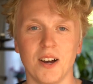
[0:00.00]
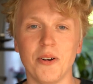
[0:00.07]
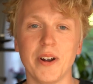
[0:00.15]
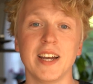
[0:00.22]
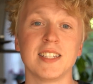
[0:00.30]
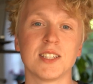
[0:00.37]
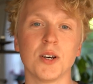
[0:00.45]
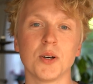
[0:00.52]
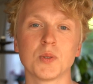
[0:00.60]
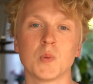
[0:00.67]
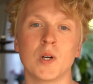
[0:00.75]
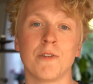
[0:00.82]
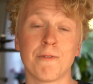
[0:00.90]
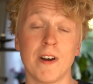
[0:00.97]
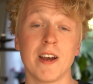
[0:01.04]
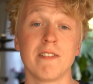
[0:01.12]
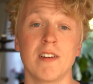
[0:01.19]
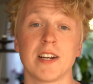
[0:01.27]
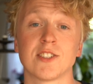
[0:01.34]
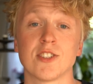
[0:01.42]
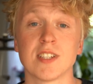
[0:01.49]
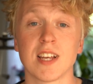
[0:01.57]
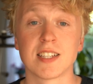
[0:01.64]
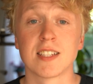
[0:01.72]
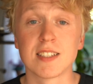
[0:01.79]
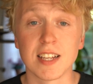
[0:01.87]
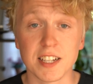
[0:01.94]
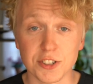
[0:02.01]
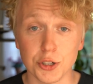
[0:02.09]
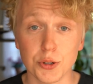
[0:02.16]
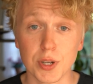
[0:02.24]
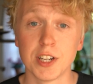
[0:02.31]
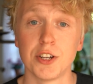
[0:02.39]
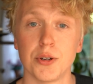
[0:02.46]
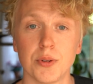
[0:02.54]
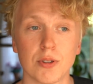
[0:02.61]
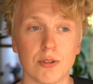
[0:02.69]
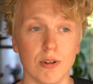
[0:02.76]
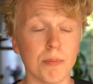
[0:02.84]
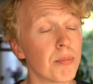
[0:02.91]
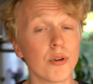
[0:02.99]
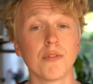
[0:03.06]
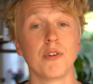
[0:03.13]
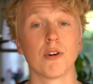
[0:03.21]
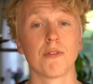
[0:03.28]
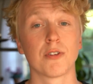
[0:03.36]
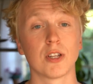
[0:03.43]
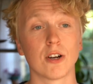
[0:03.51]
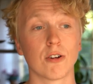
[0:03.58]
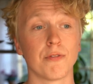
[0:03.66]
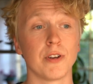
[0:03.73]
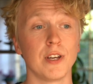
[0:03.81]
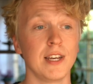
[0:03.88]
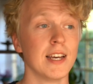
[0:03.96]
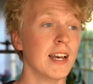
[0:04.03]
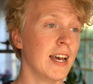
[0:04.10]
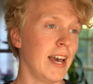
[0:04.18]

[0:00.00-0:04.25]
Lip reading: All right, those were 5 exercises that you can do to improve your photography.